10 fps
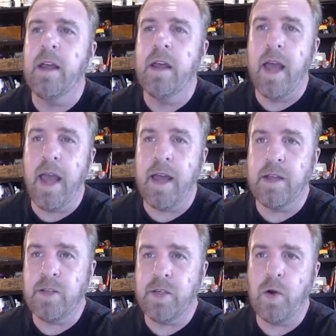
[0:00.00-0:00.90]

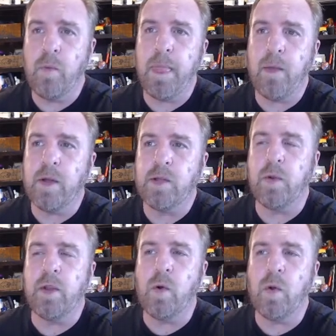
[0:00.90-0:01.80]
And so what's
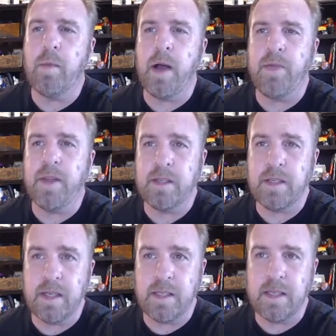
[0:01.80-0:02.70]
really cool about this
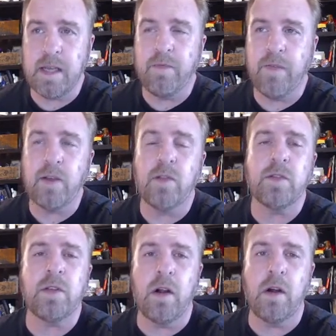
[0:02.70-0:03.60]
is that
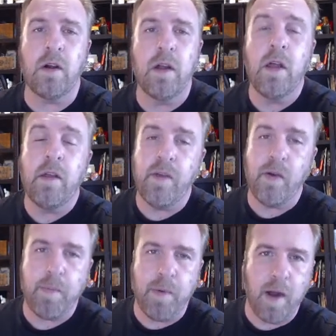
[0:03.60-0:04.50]
funnels are
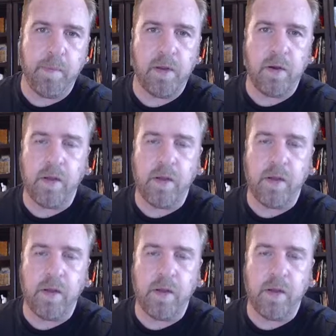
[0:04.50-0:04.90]
very popular.